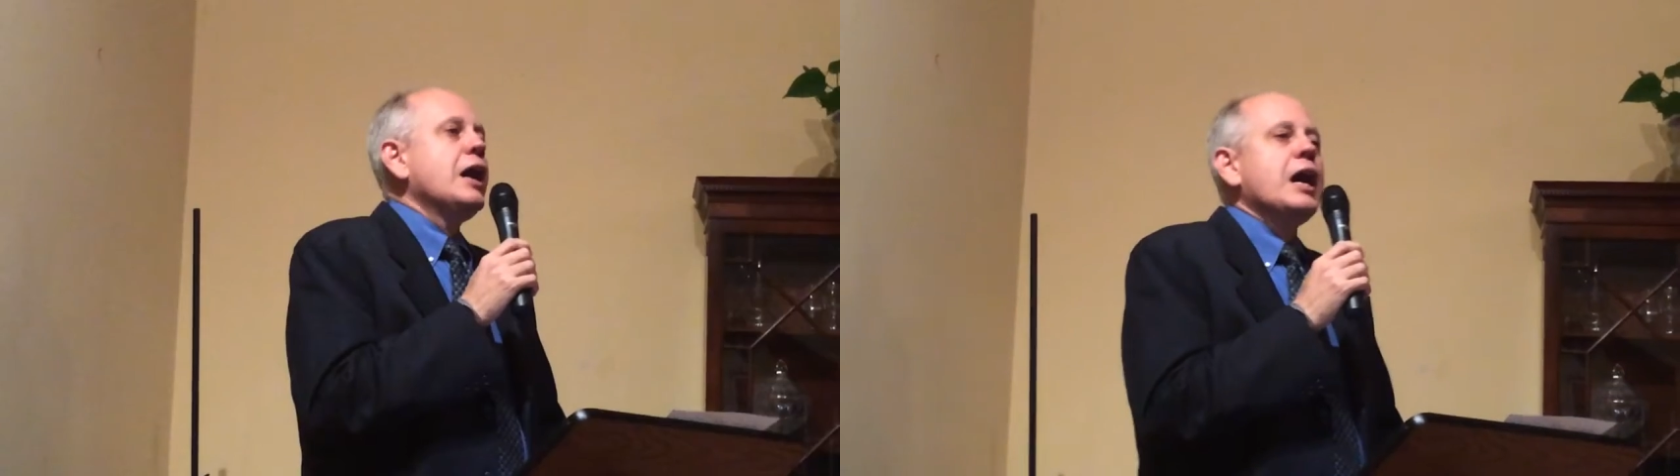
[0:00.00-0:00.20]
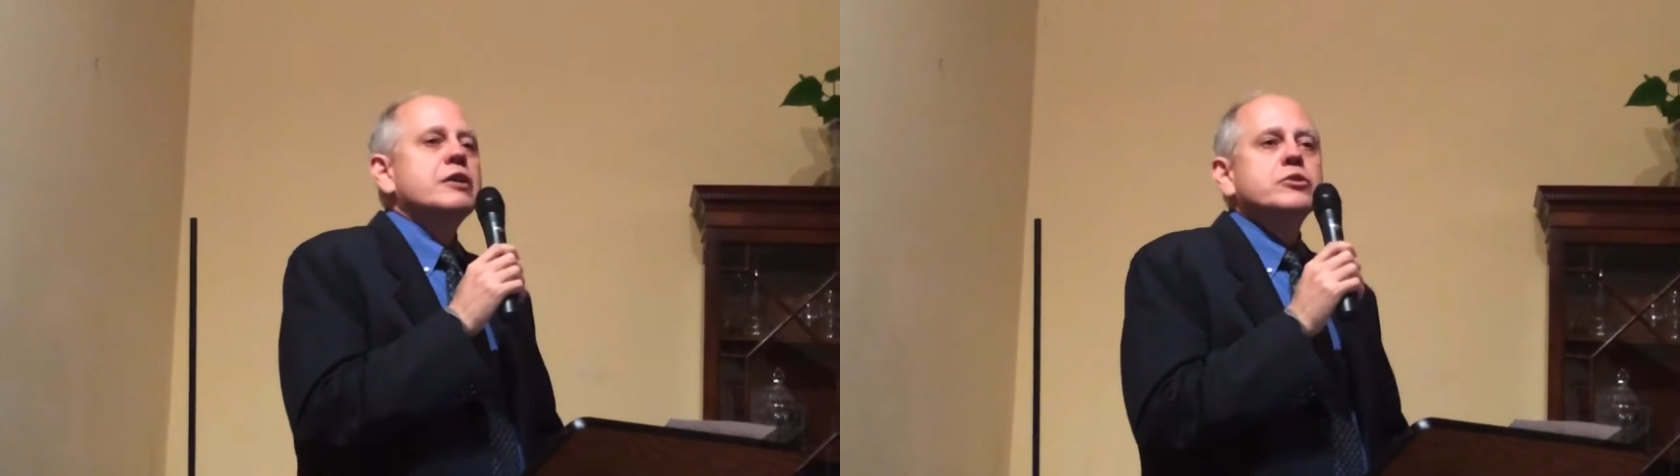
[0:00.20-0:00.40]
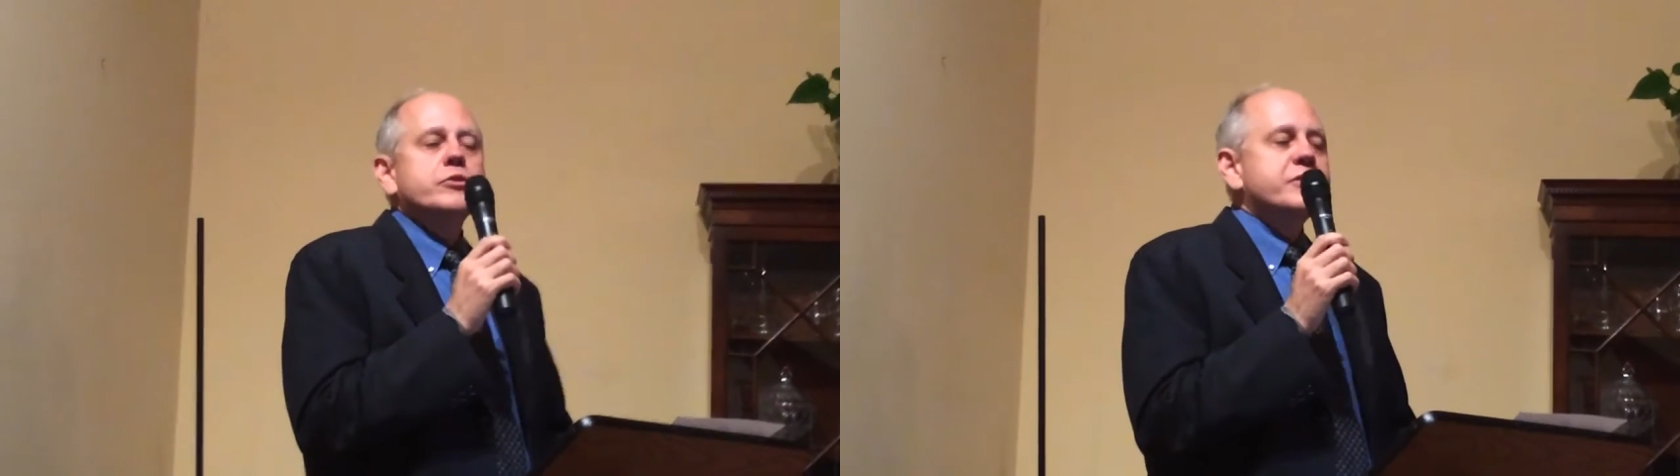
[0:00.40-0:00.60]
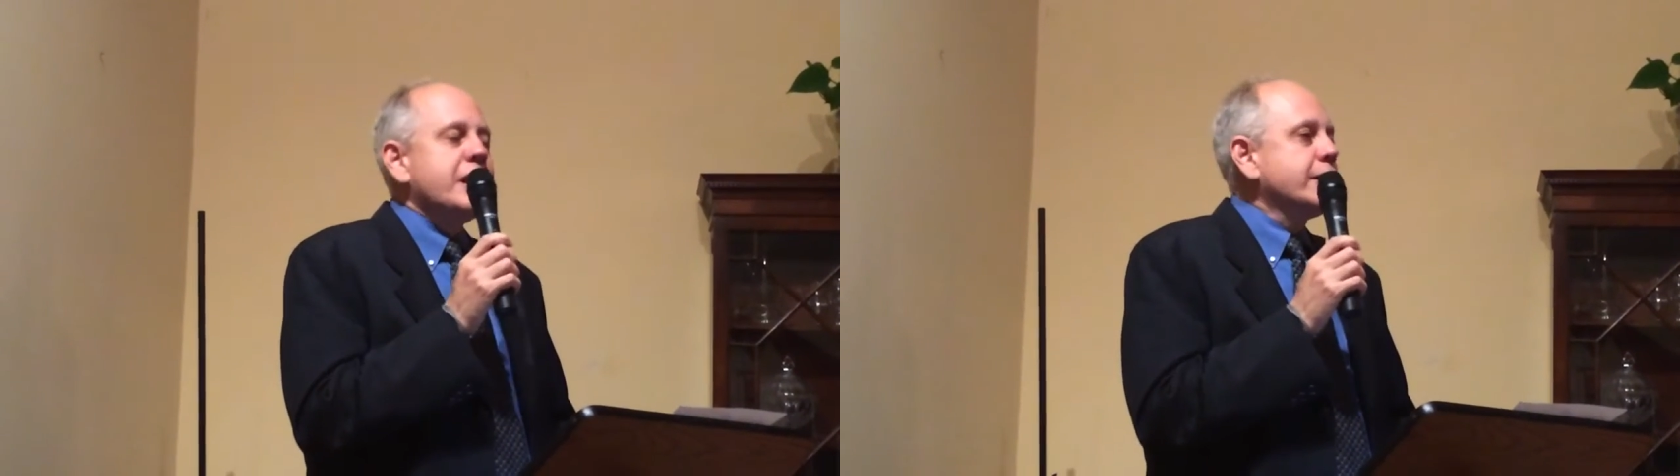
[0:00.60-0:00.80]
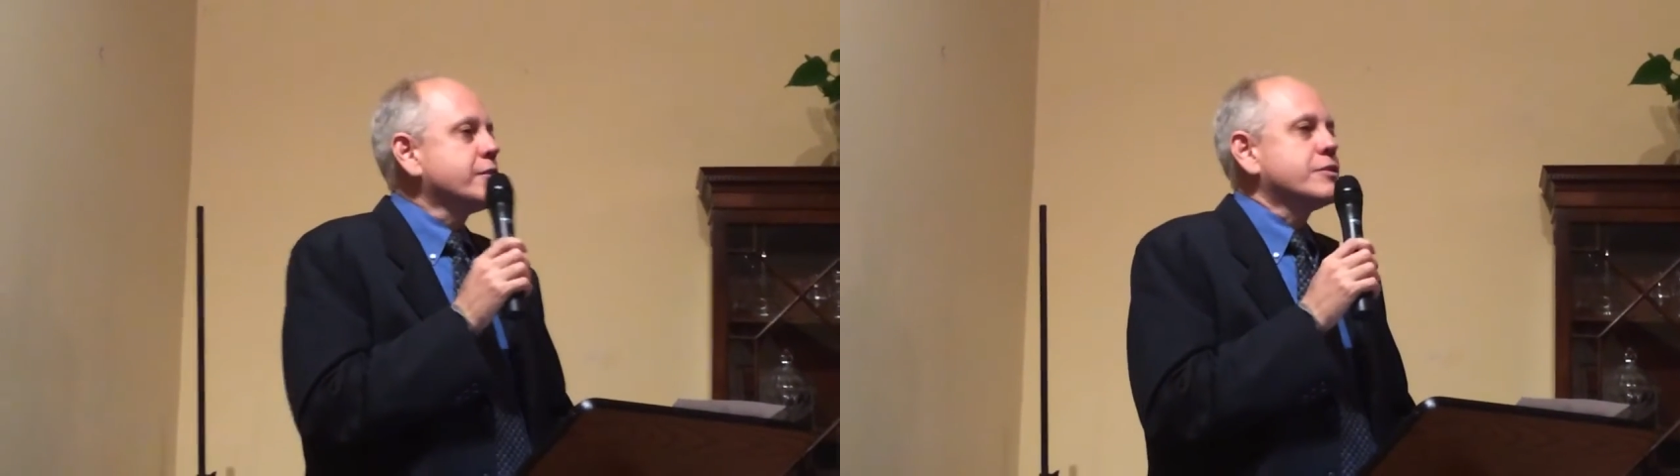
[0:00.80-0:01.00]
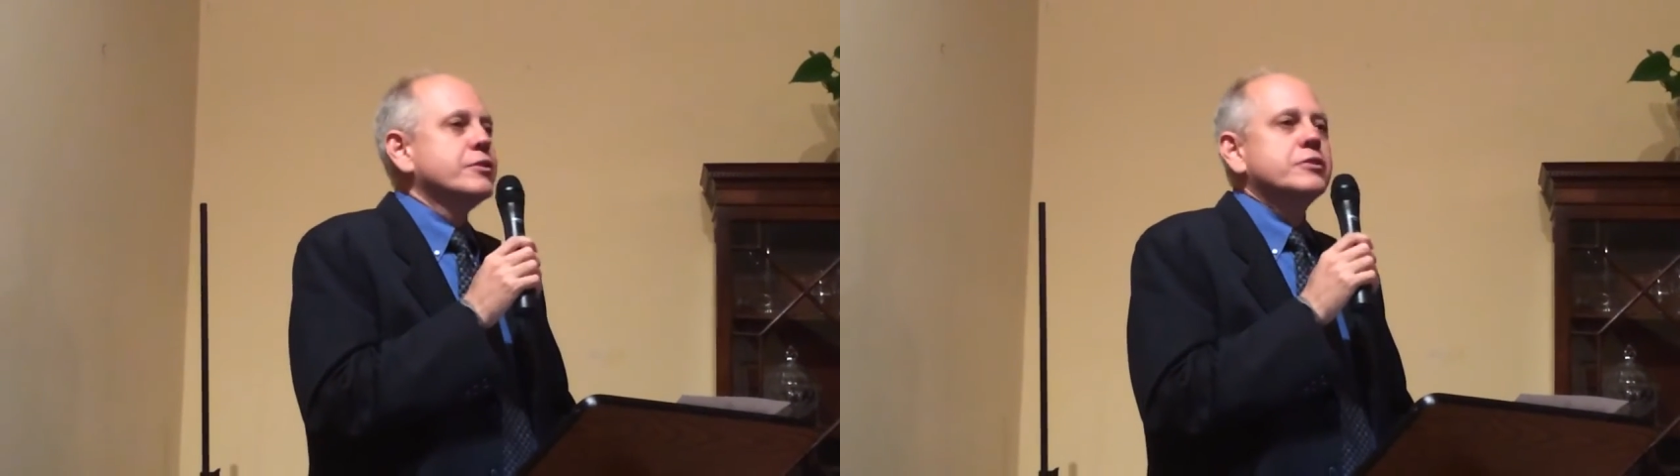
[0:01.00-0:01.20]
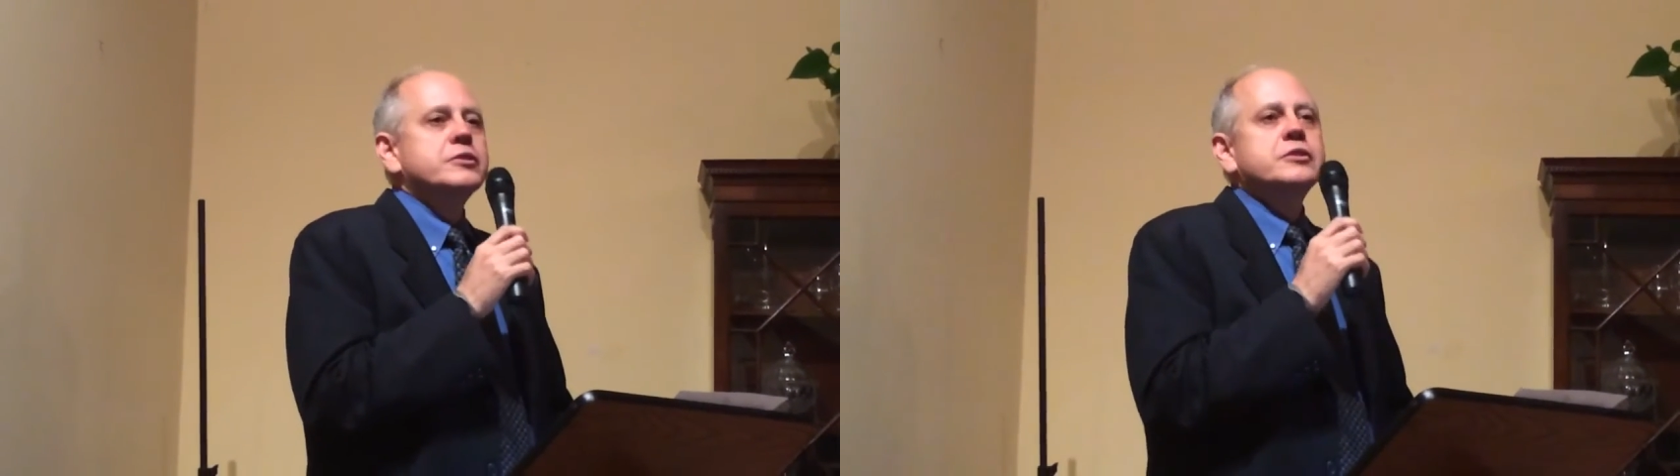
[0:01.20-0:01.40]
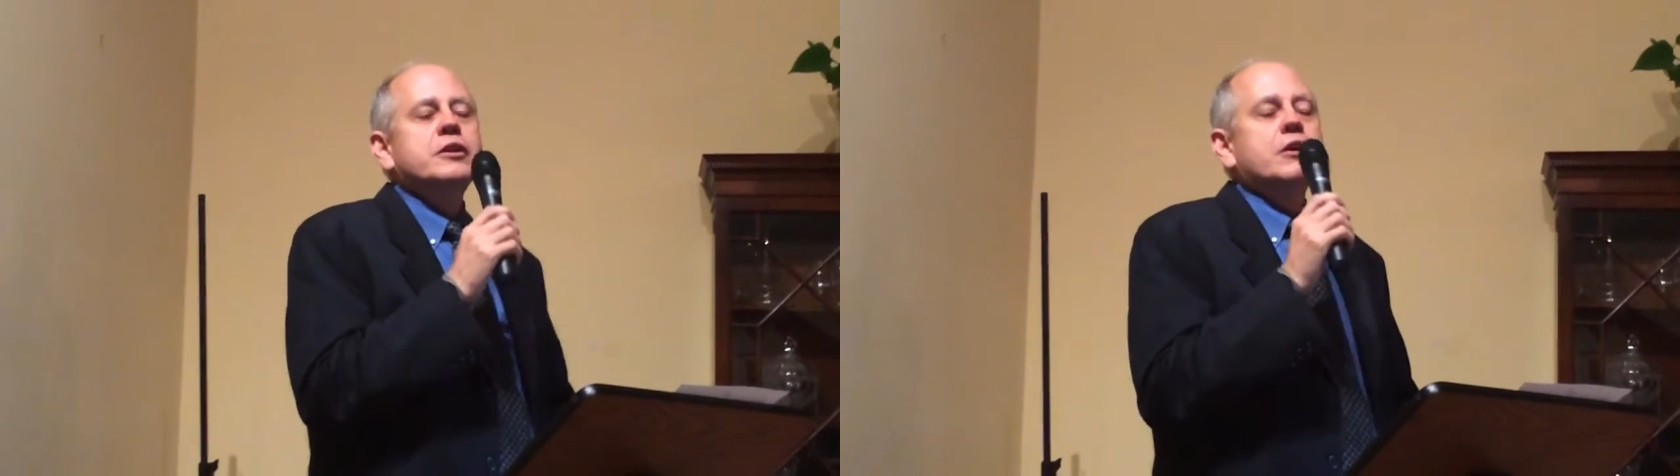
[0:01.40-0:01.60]

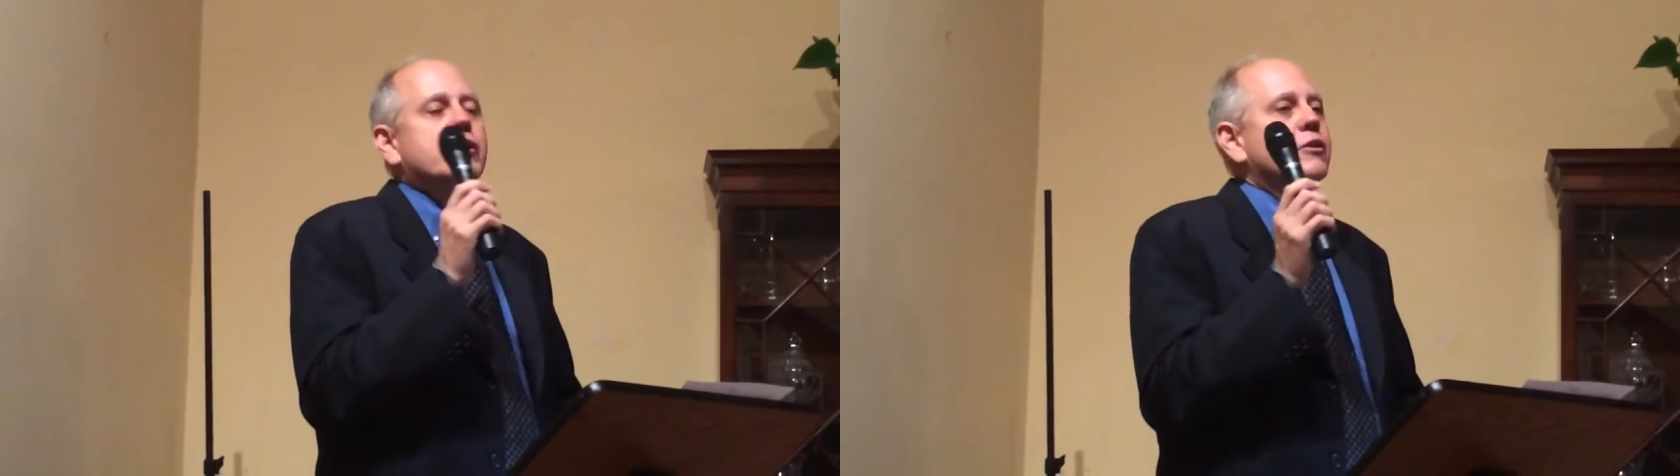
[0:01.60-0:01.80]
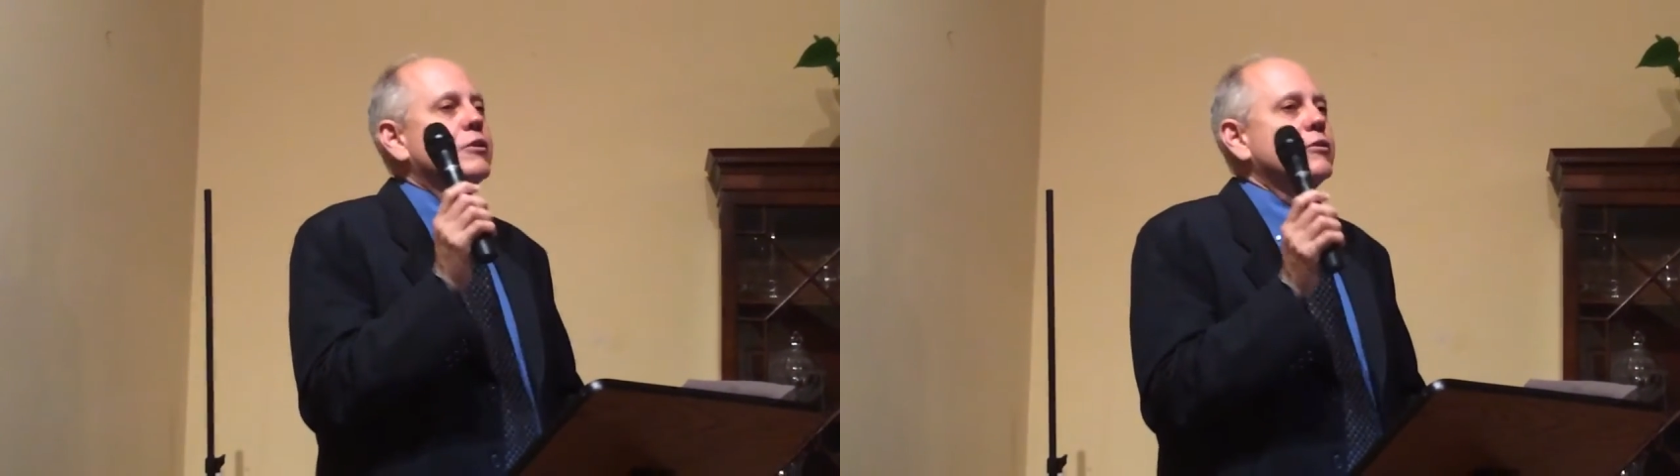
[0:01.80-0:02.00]
Anglo-Saxon or